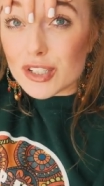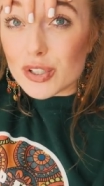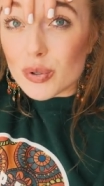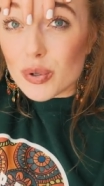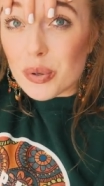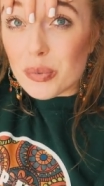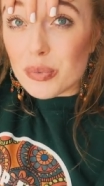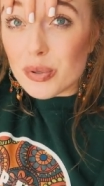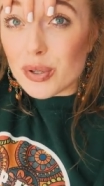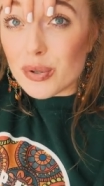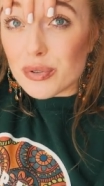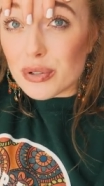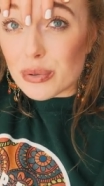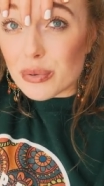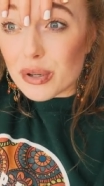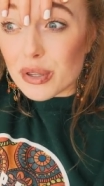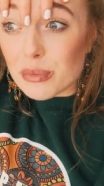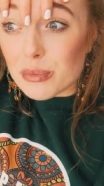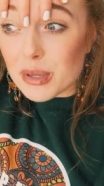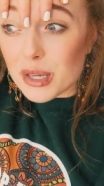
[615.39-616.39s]
a new
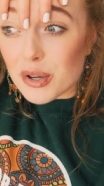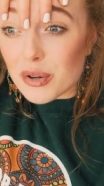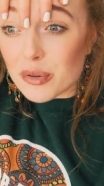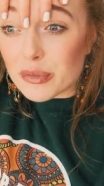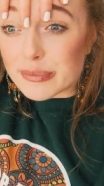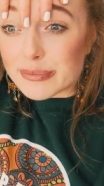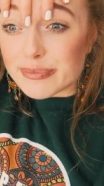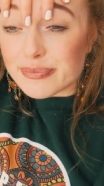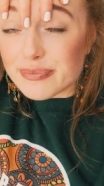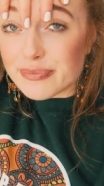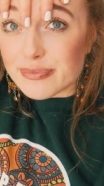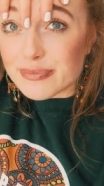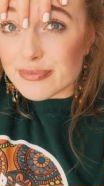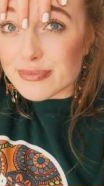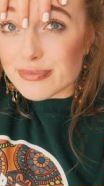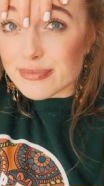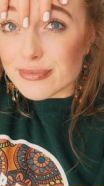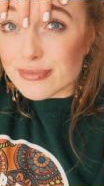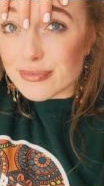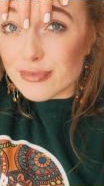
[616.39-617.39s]
computer with me home
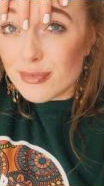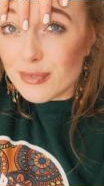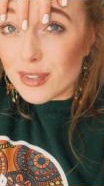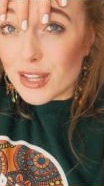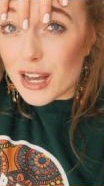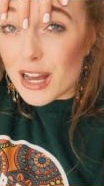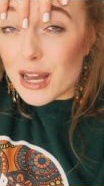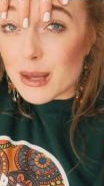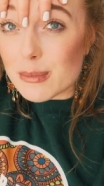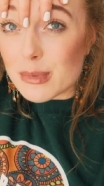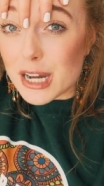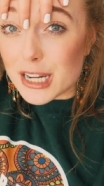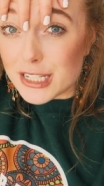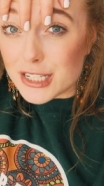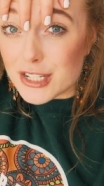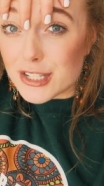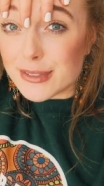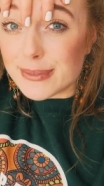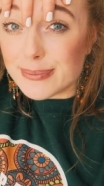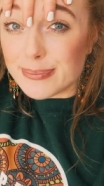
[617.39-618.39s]
i
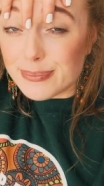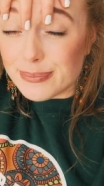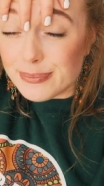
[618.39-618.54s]
might